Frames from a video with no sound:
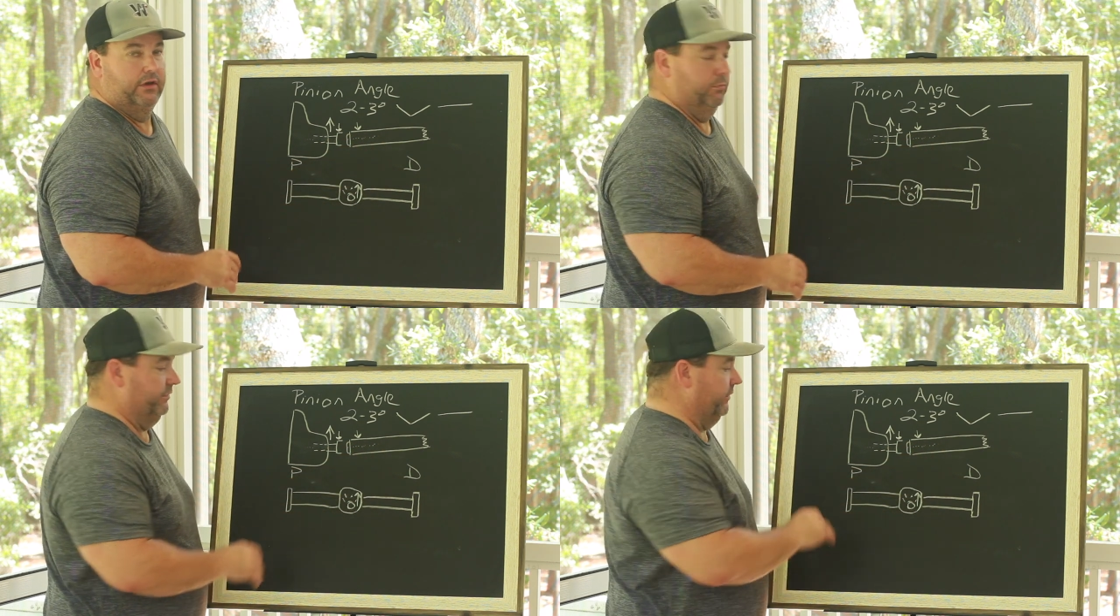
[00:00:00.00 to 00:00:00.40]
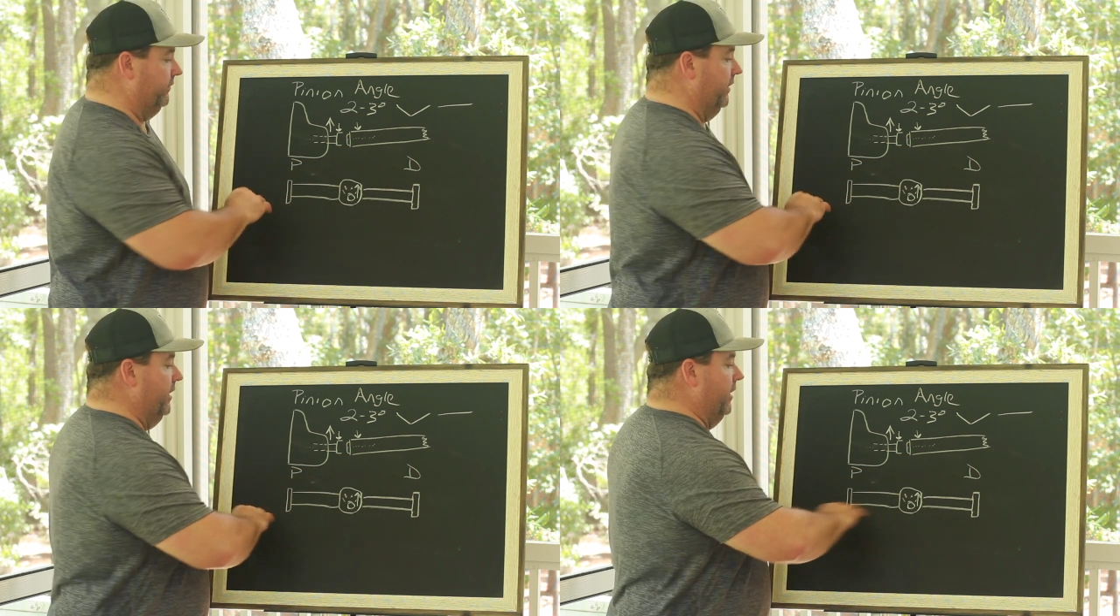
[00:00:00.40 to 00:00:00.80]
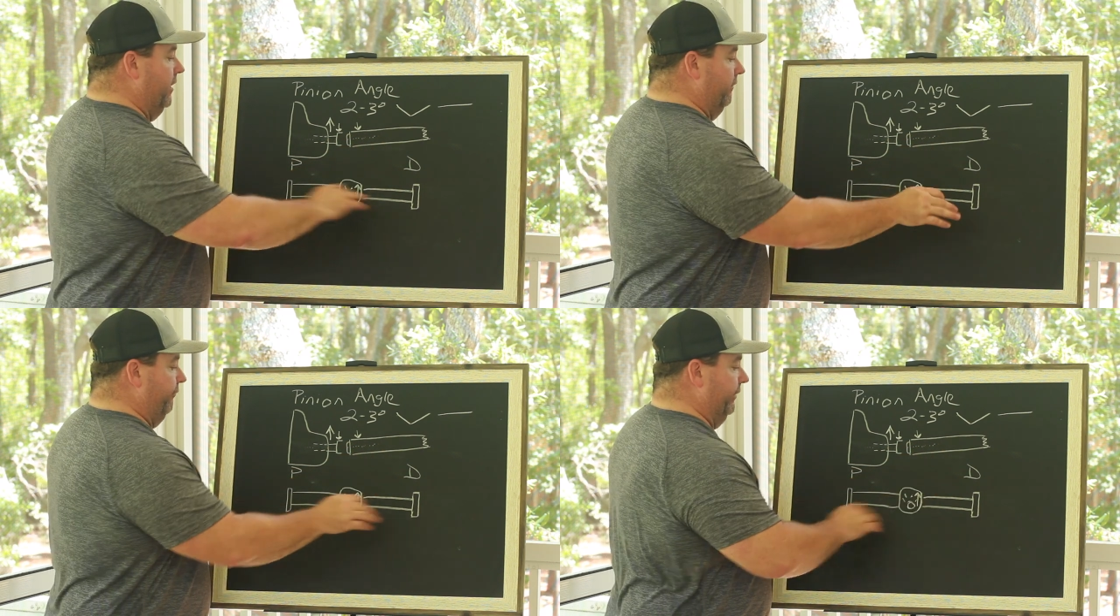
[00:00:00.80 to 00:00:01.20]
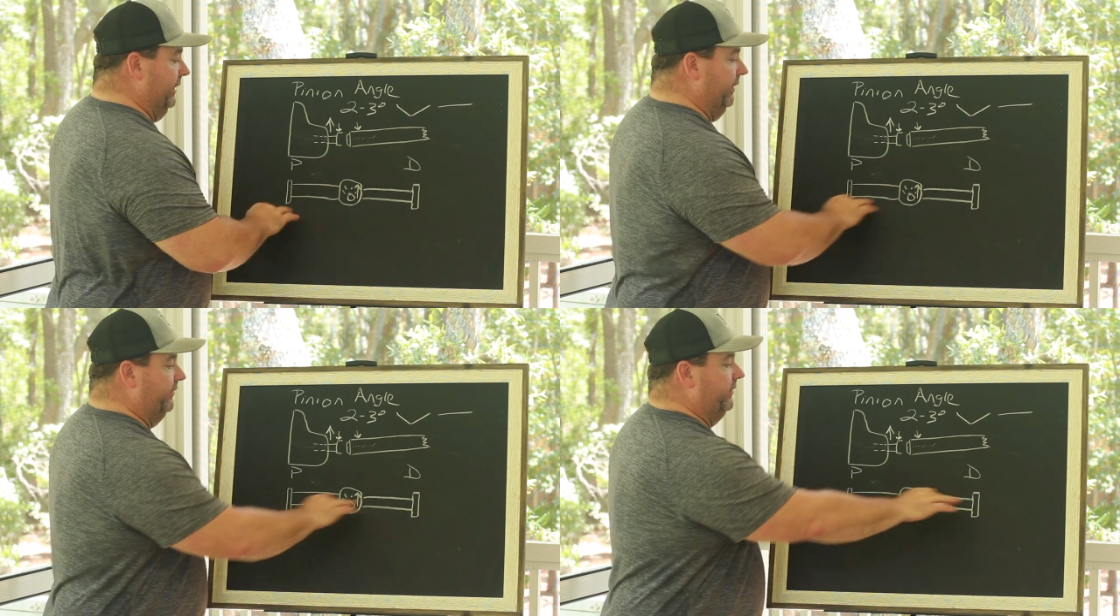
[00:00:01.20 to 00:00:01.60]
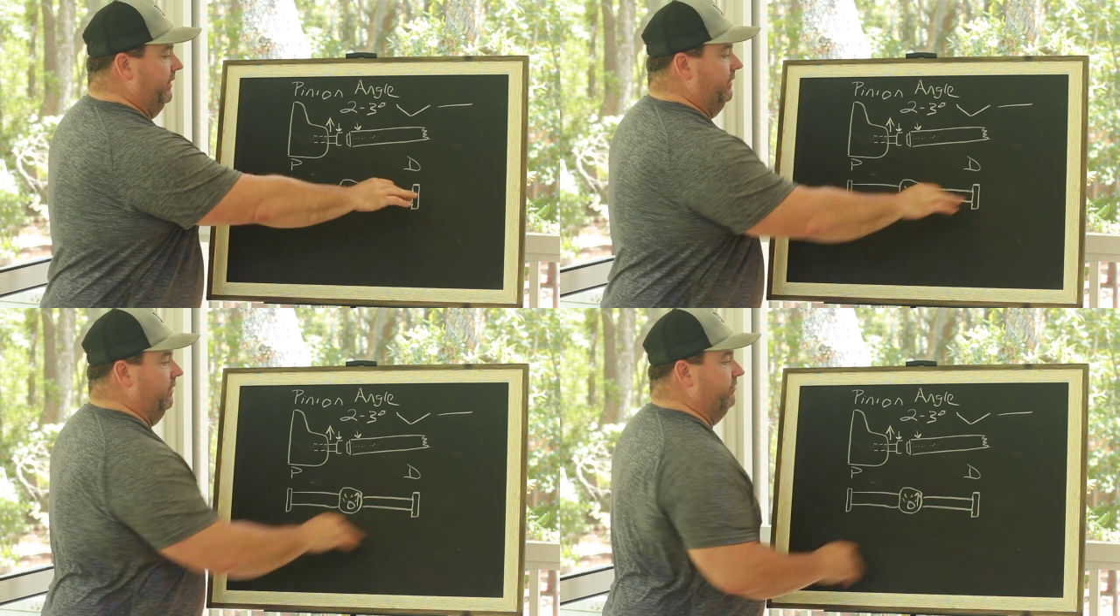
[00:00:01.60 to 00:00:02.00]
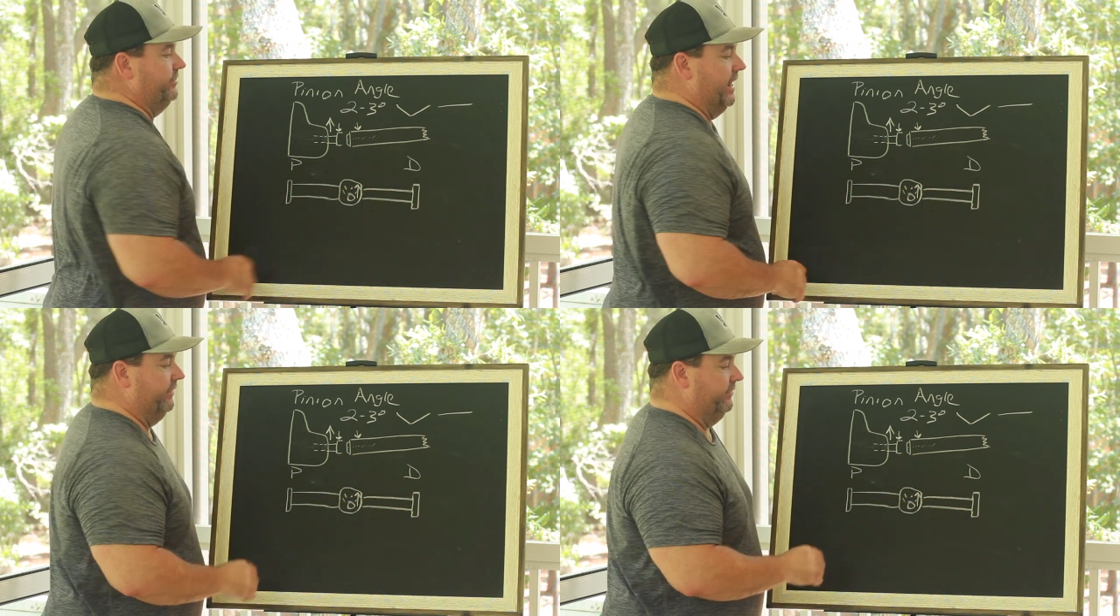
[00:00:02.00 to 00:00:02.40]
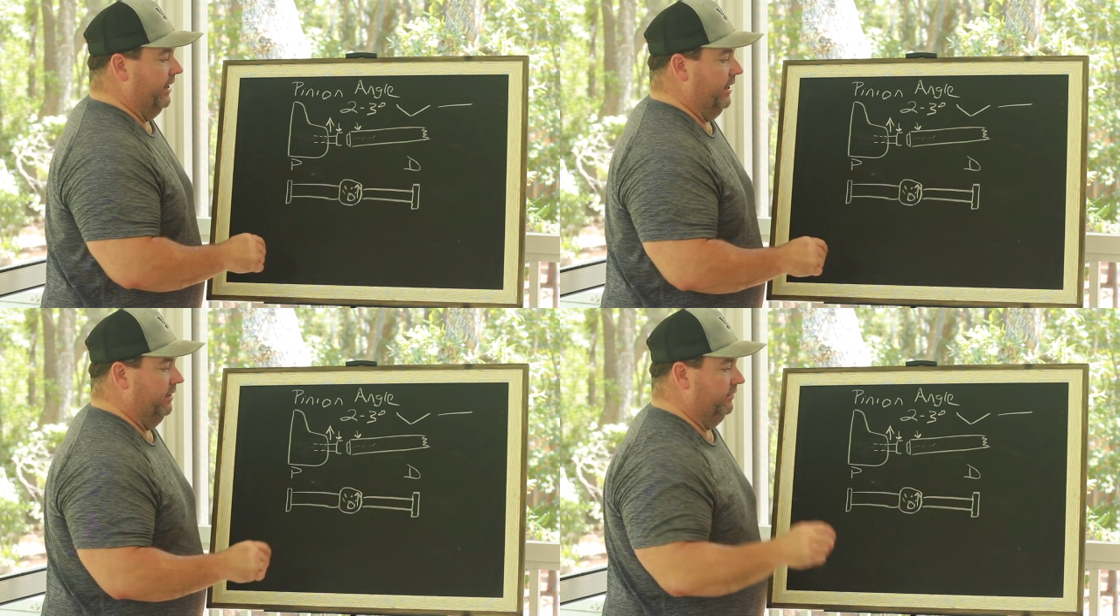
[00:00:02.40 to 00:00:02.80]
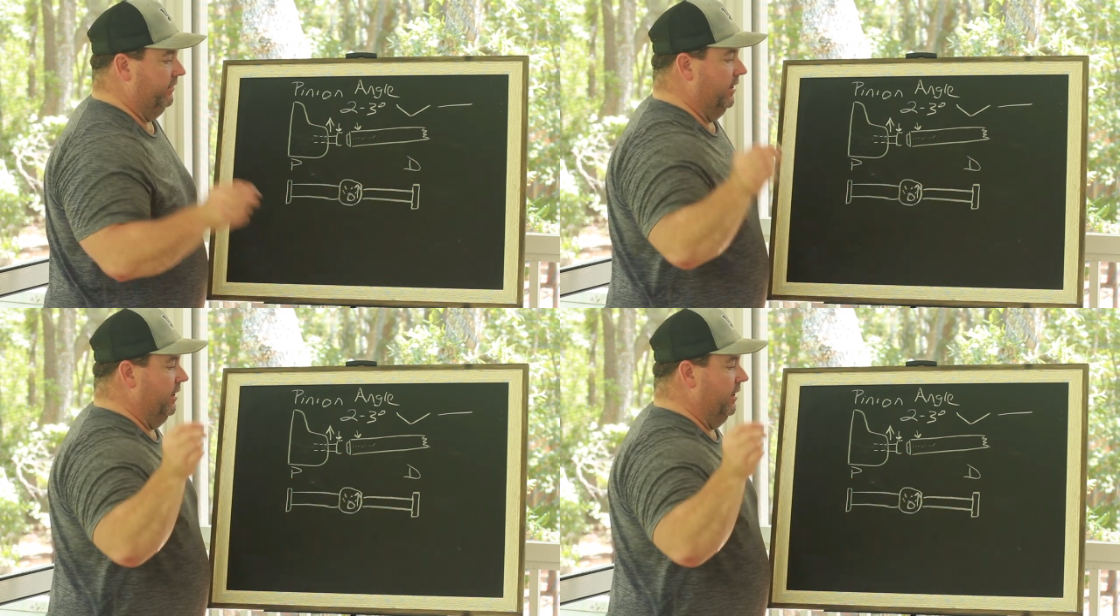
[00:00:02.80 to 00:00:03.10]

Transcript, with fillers: It was just freely sitting on jack stands.